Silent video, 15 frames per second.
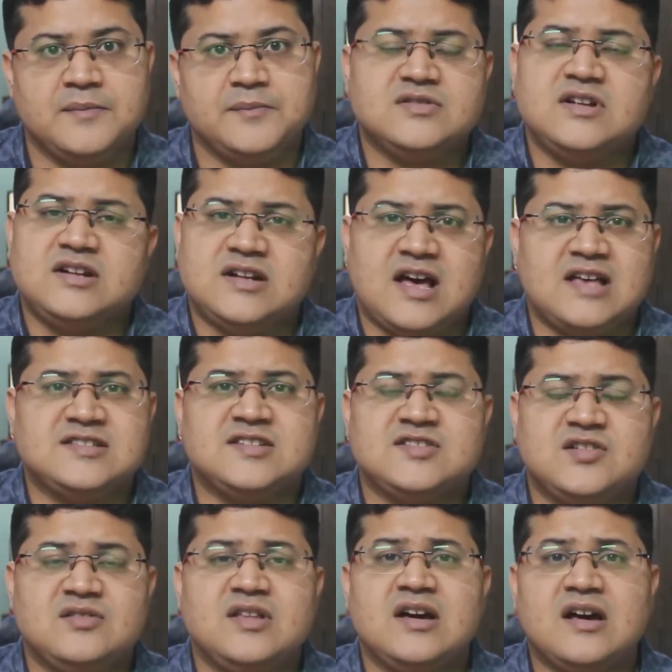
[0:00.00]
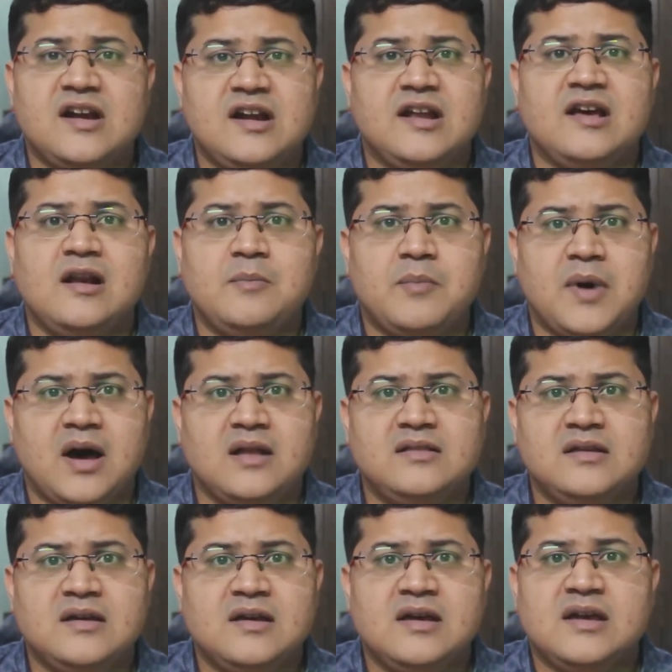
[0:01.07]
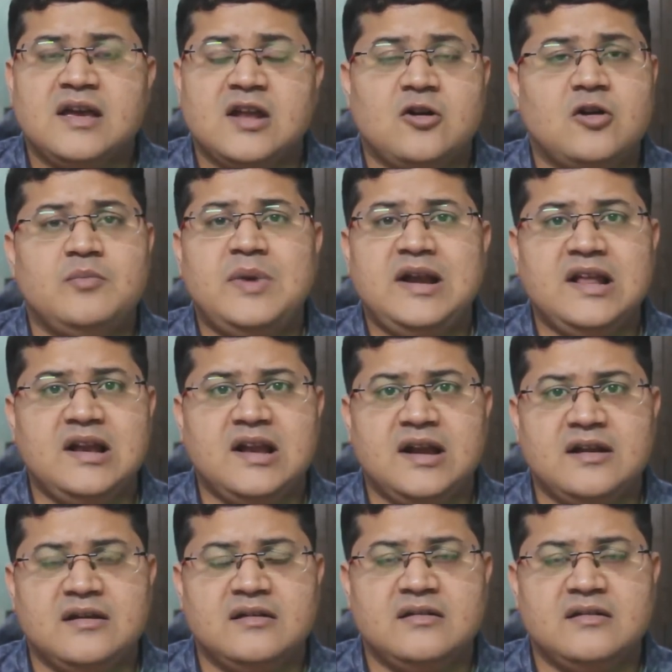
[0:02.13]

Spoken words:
So the tasks on the critical path cannot be delayed.